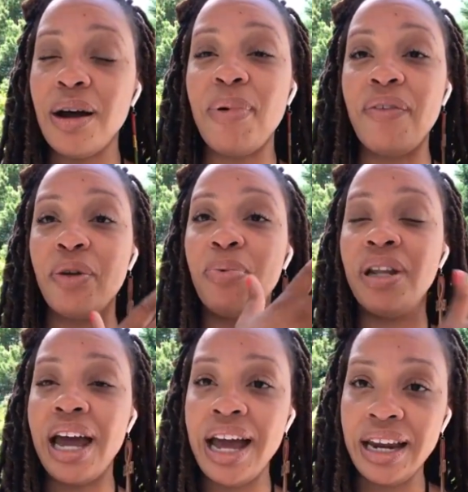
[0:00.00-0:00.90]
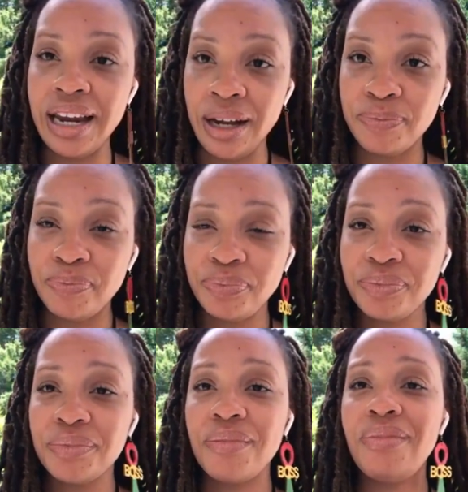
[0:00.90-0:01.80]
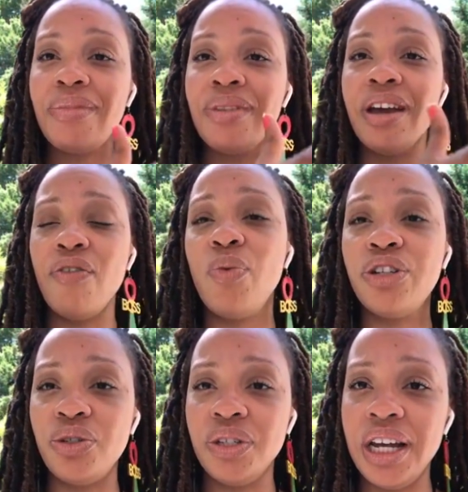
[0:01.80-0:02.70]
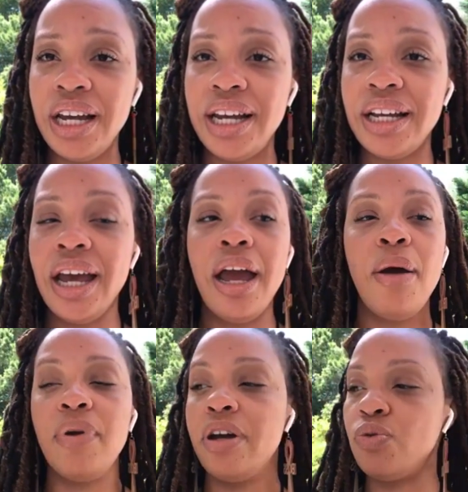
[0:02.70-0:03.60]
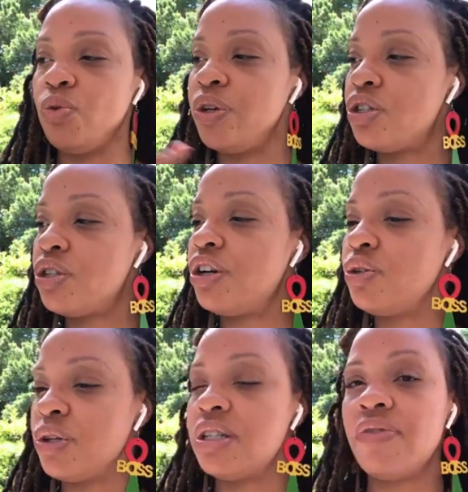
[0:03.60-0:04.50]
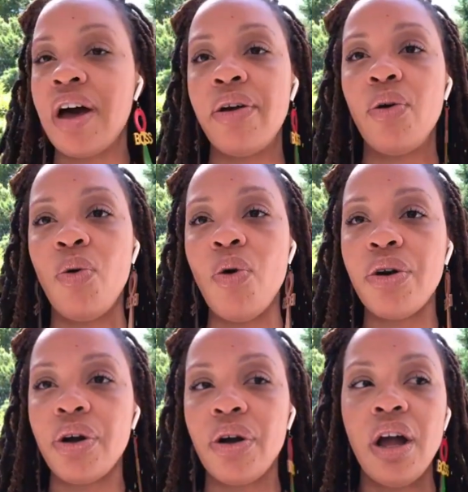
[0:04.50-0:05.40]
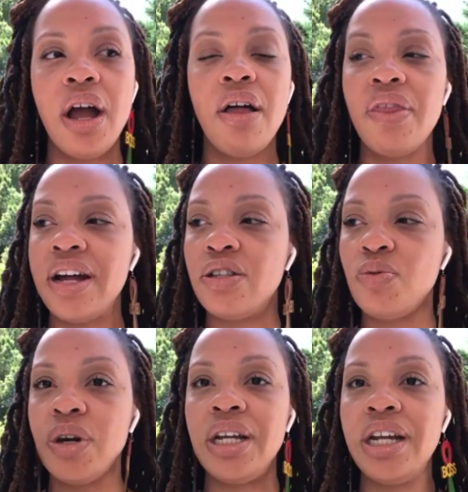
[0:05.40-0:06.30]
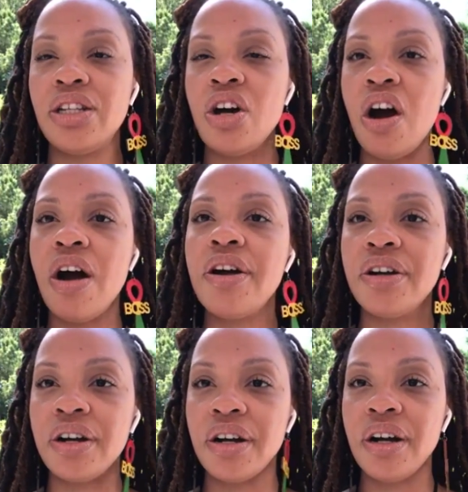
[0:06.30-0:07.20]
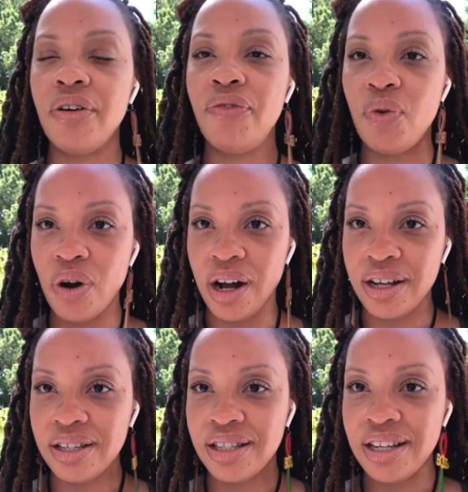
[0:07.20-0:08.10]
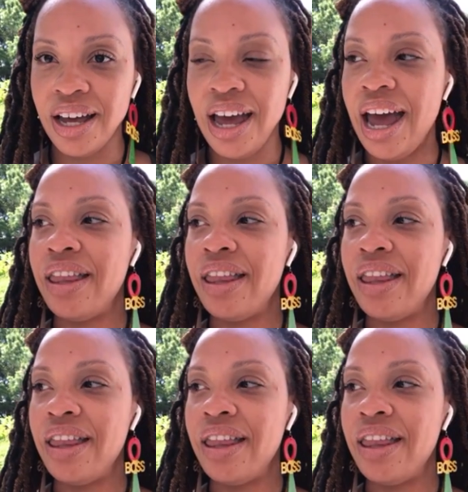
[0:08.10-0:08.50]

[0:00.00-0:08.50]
You have to be very clear about the planning of what you need, because when we start doing stuff out of order, that's when it gets harder for us.